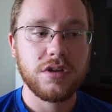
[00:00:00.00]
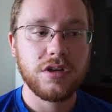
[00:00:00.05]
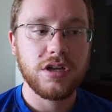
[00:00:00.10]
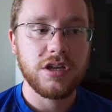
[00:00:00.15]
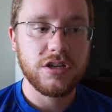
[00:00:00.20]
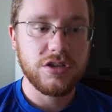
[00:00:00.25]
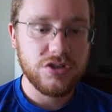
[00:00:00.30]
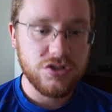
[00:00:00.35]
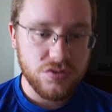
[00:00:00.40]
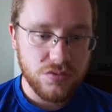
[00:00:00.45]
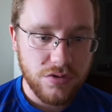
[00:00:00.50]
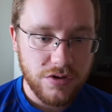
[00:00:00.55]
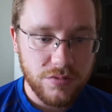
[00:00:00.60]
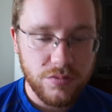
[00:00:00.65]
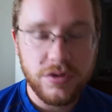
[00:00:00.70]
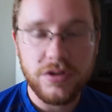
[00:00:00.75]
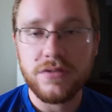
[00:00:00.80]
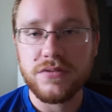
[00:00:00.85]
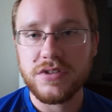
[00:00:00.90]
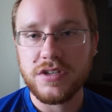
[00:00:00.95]
enjoyed
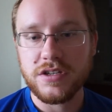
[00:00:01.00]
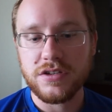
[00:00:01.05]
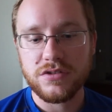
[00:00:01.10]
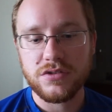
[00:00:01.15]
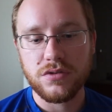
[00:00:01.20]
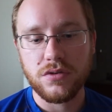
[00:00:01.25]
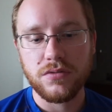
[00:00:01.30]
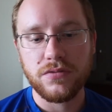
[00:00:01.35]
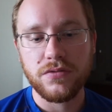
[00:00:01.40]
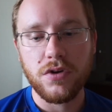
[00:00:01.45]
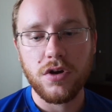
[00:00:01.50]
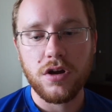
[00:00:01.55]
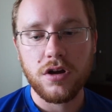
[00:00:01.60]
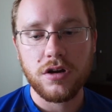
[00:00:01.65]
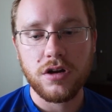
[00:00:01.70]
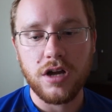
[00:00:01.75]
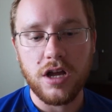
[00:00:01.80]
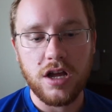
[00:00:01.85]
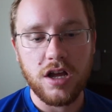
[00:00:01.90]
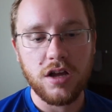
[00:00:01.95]
what you've seen so
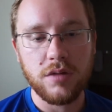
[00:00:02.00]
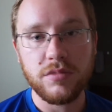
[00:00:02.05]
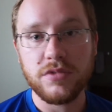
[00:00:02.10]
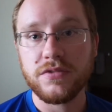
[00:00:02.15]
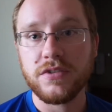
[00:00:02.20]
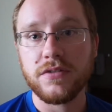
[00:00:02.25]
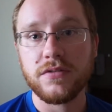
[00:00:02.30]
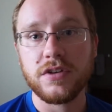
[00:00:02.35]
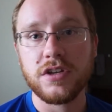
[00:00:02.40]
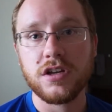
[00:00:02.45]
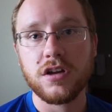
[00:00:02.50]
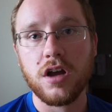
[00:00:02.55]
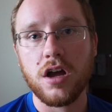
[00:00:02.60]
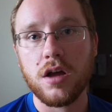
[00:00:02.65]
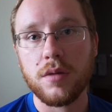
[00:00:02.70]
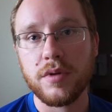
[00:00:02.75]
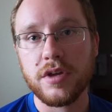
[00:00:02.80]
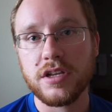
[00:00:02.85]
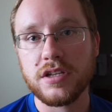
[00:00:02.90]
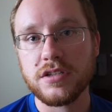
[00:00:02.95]
far. If you have any
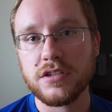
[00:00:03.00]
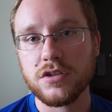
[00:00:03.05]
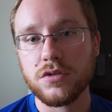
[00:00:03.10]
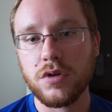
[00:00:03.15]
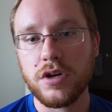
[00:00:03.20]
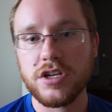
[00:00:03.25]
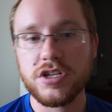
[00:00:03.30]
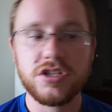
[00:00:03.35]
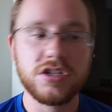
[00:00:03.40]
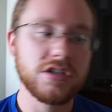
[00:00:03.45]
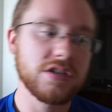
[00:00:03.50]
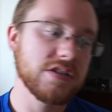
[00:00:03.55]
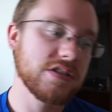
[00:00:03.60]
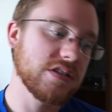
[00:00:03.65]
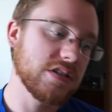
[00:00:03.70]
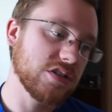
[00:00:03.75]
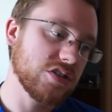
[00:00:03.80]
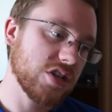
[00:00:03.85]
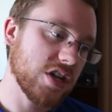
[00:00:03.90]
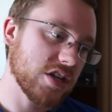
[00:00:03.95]
comments, questions,
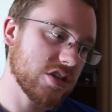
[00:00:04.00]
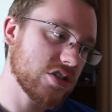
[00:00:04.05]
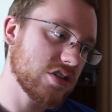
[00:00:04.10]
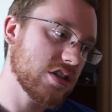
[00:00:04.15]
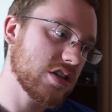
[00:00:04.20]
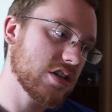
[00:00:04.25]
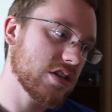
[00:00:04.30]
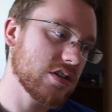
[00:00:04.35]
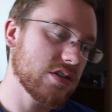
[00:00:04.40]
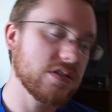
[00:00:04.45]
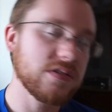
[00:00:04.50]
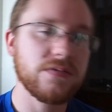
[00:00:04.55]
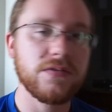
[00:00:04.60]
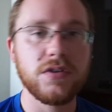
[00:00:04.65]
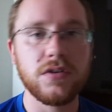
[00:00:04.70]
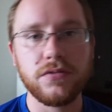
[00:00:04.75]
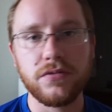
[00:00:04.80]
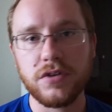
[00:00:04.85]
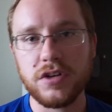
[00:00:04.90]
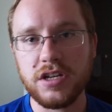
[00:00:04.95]
suggestions,
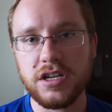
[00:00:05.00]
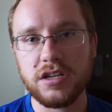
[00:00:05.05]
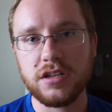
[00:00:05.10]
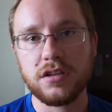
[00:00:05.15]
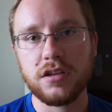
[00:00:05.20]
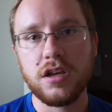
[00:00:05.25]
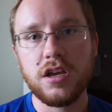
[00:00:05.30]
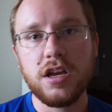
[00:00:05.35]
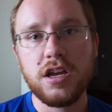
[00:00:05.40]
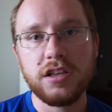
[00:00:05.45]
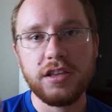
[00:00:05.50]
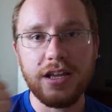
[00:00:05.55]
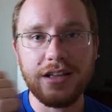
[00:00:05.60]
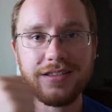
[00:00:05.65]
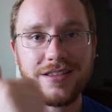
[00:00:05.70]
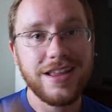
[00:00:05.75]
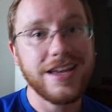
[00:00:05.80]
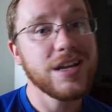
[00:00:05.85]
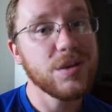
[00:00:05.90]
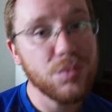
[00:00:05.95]
feel free to hit that
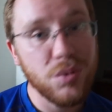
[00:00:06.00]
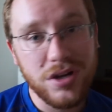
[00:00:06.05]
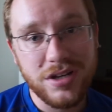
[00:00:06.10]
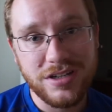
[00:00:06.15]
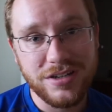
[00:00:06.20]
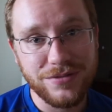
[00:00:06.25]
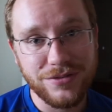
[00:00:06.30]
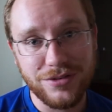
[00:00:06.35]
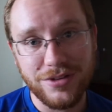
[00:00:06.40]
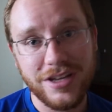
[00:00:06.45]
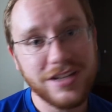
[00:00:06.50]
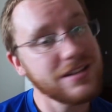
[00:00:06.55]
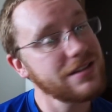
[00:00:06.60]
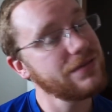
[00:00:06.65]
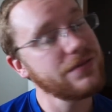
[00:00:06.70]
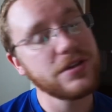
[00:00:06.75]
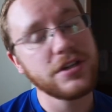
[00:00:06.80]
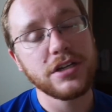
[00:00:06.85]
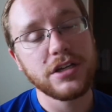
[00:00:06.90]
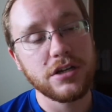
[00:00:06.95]
like button if you like the
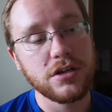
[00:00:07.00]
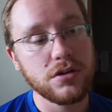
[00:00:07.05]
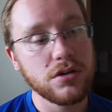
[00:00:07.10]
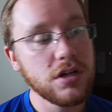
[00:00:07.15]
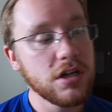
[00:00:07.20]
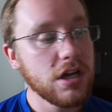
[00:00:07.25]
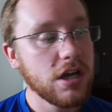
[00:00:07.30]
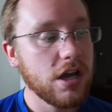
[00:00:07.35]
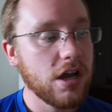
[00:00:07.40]
video.